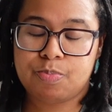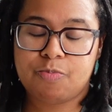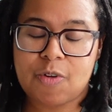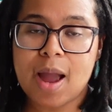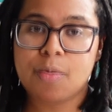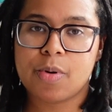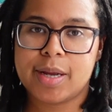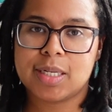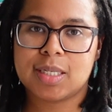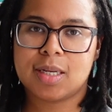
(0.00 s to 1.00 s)

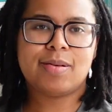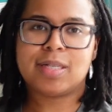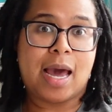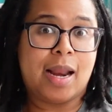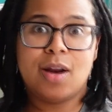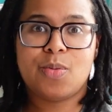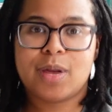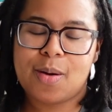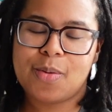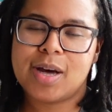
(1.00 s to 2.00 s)
fibroids. I didn't know what
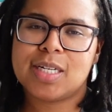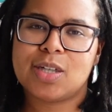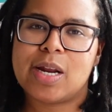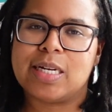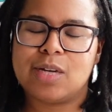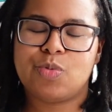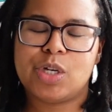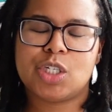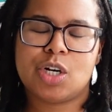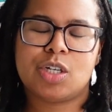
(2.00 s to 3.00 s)
that was. So I did
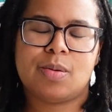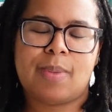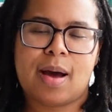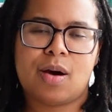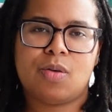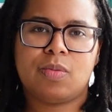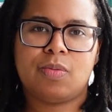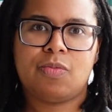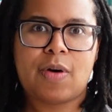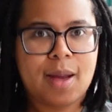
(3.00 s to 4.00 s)
research about
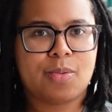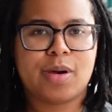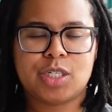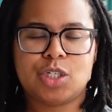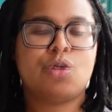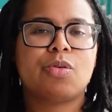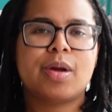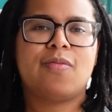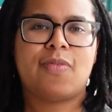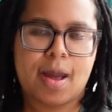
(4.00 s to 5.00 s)
fibroids,
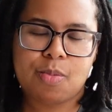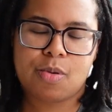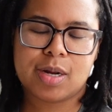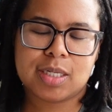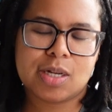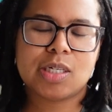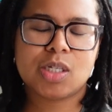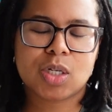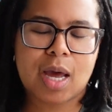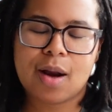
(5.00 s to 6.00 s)
uterine fibroids. So this
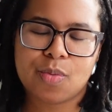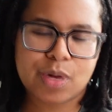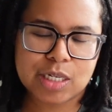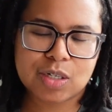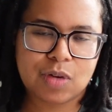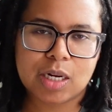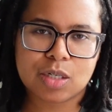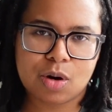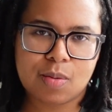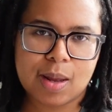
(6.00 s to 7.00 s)
is kind of what this video is
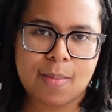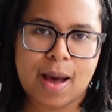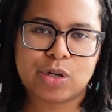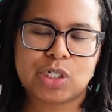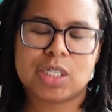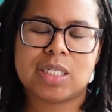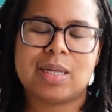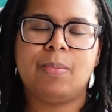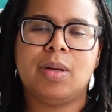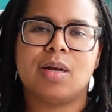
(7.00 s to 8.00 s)
going to be about, just
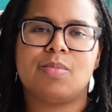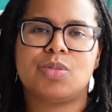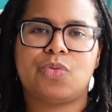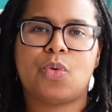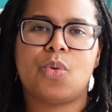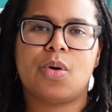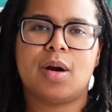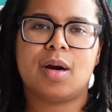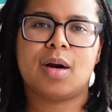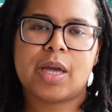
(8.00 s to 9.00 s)
symptoms
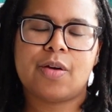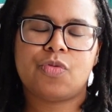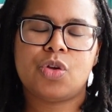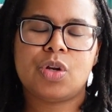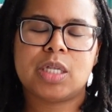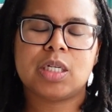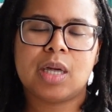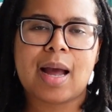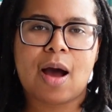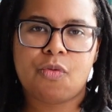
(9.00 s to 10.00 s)
for that you need to
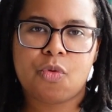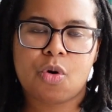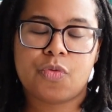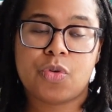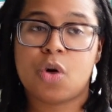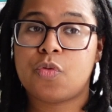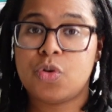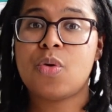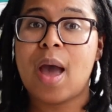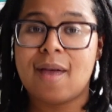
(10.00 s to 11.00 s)
look out for. If
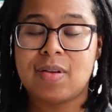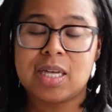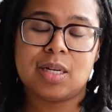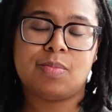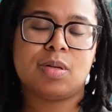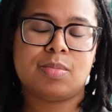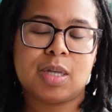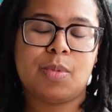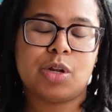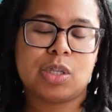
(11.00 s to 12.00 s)
you have any symptoms
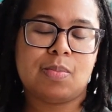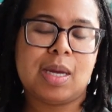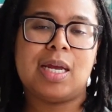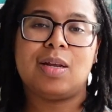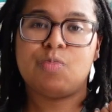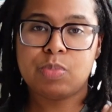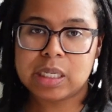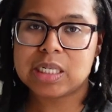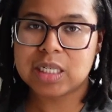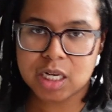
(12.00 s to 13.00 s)
similar to me,
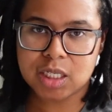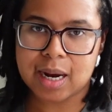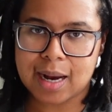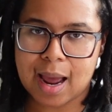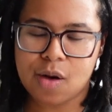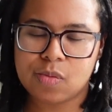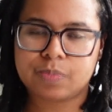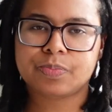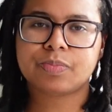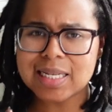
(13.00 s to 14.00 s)
please get checked out.
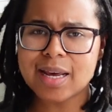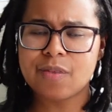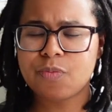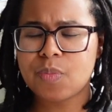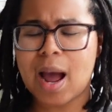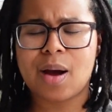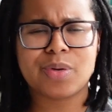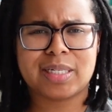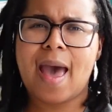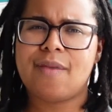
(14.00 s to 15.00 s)
I said I
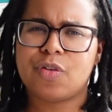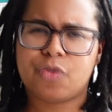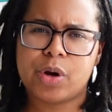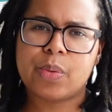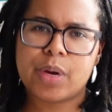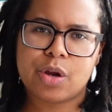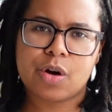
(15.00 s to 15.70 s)
was having frequent